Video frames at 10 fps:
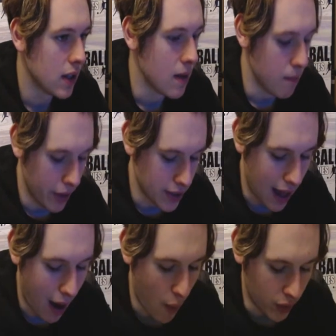Like I said,
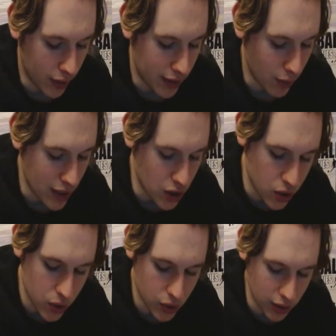Aaron Lennon, now at the age of
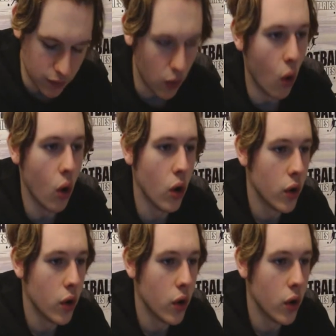34,